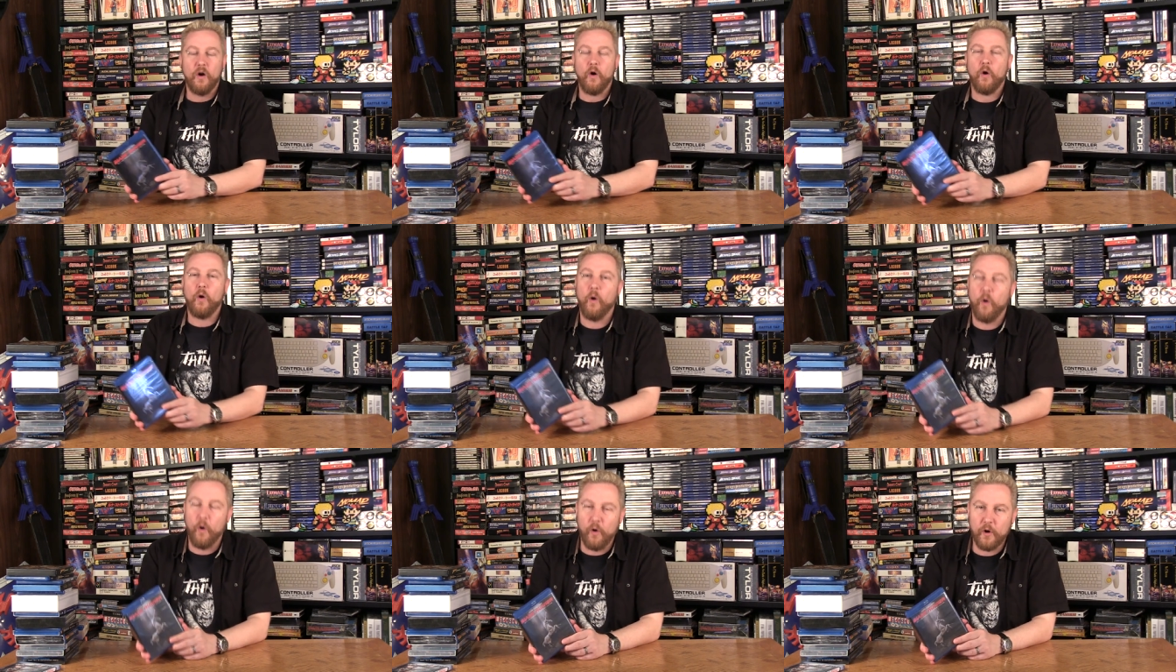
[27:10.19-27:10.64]

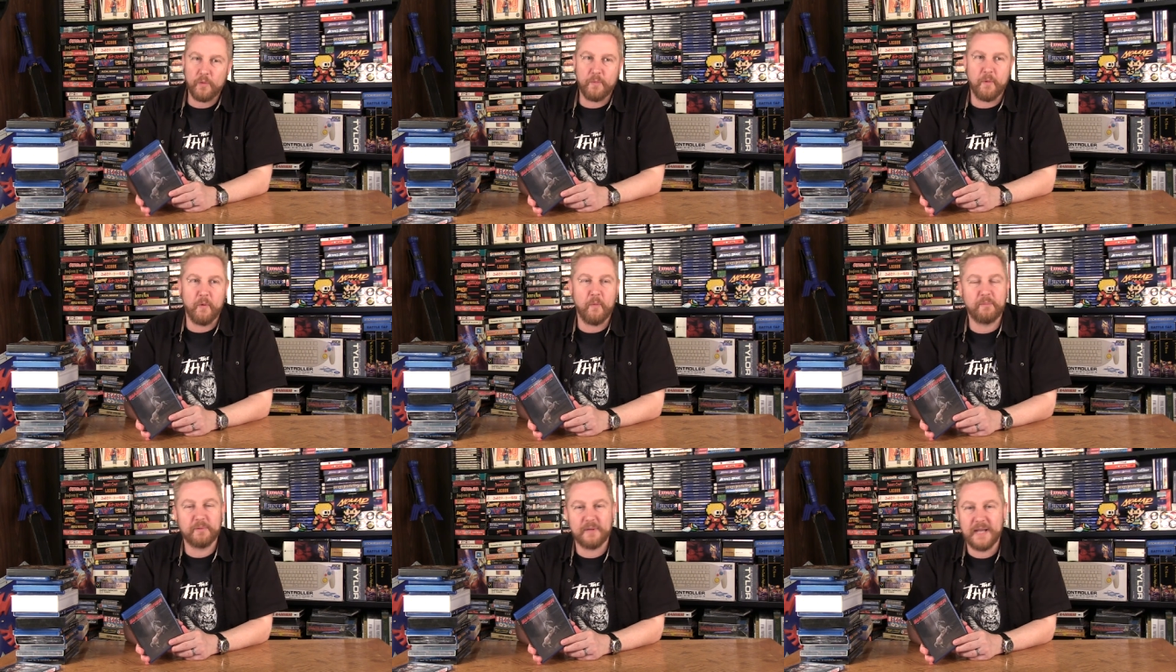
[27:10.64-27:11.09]

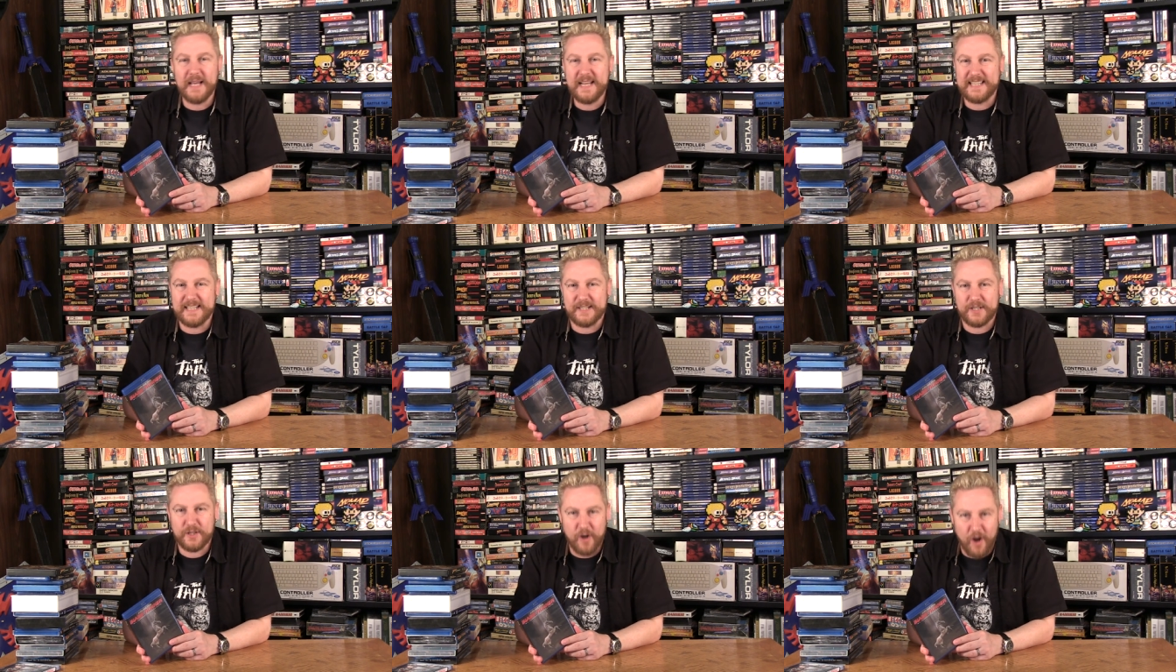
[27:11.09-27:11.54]
horrible
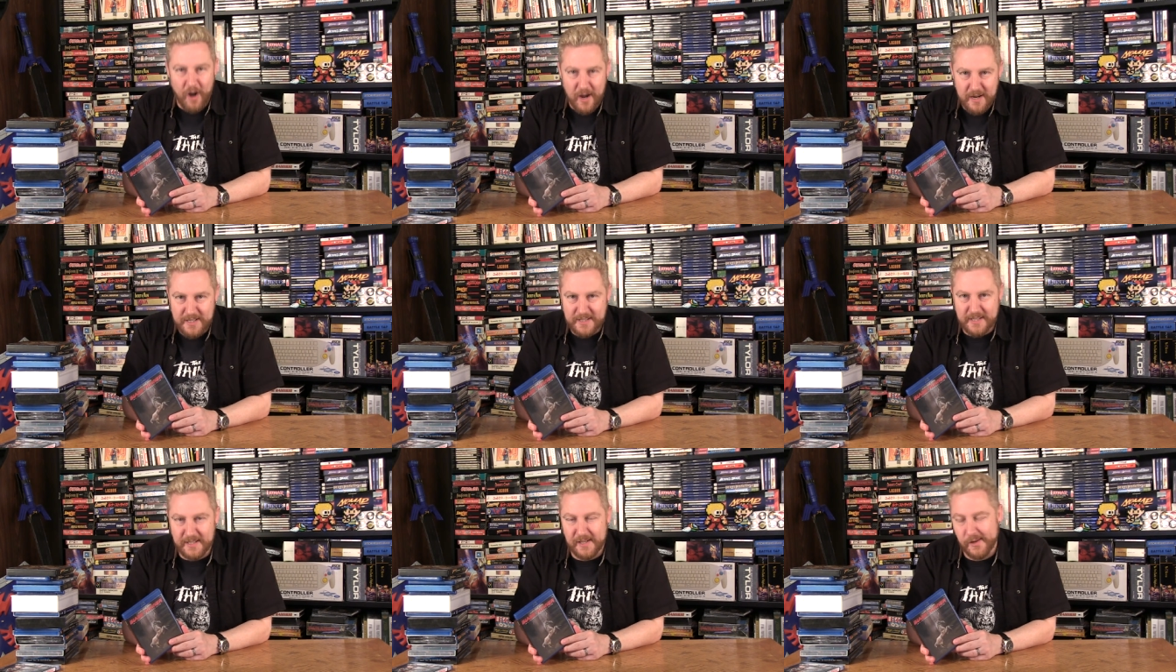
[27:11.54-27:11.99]
place. It's
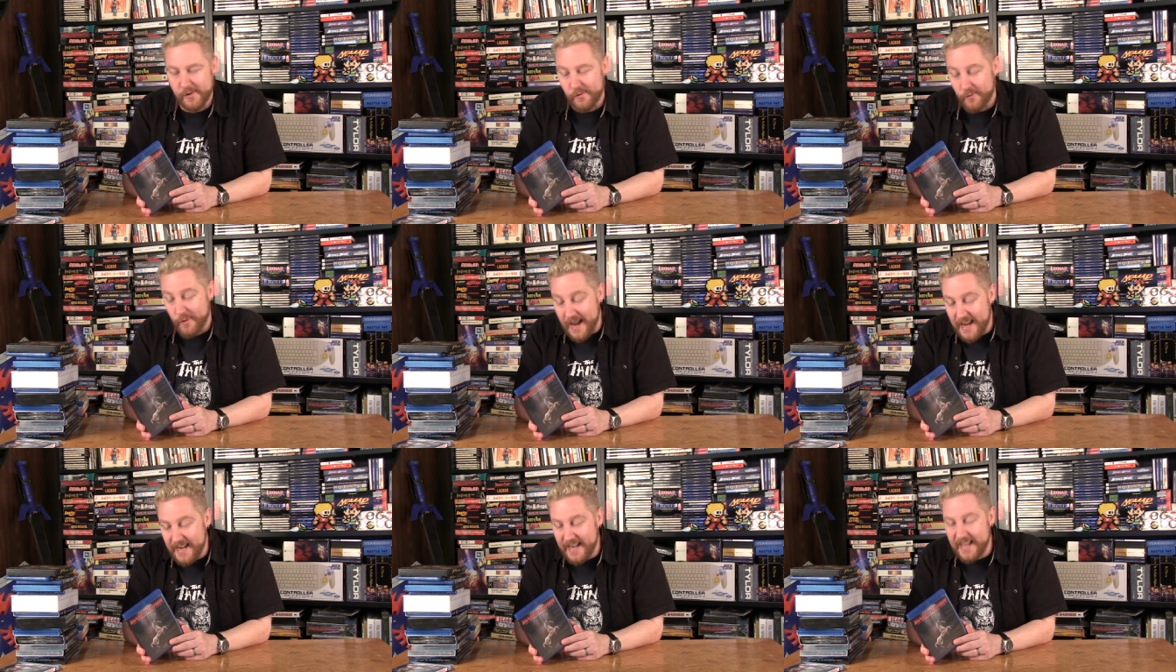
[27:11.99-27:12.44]
constantly
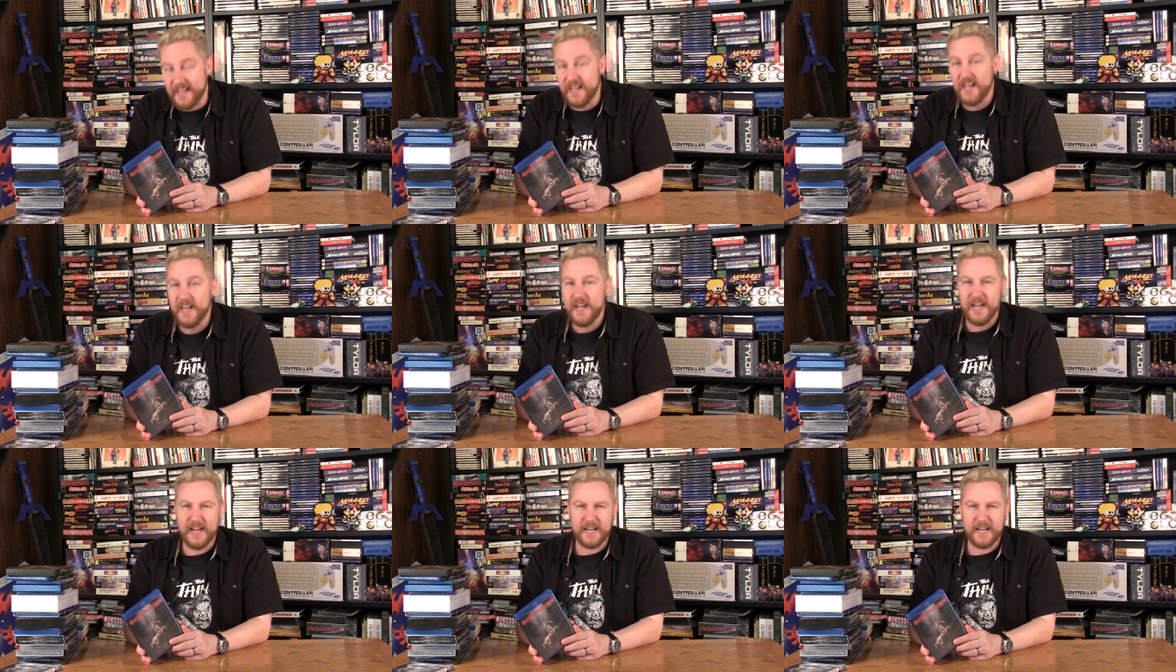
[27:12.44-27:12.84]
raining.